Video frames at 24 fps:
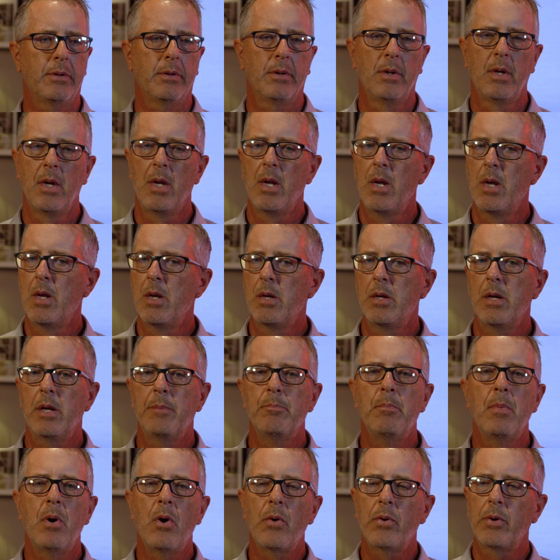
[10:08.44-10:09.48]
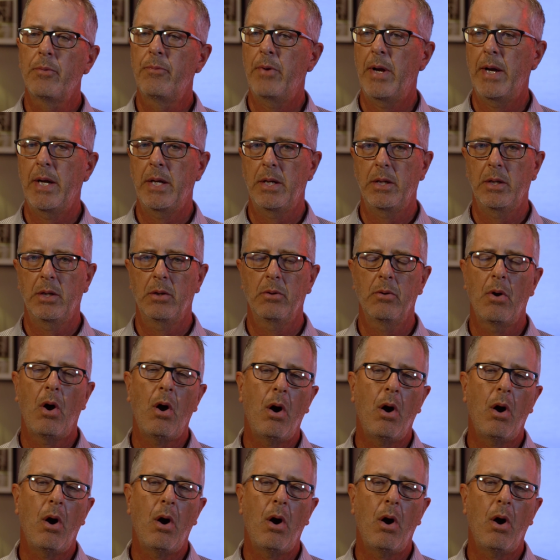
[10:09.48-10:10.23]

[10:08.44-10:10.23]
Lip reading: to motivate you,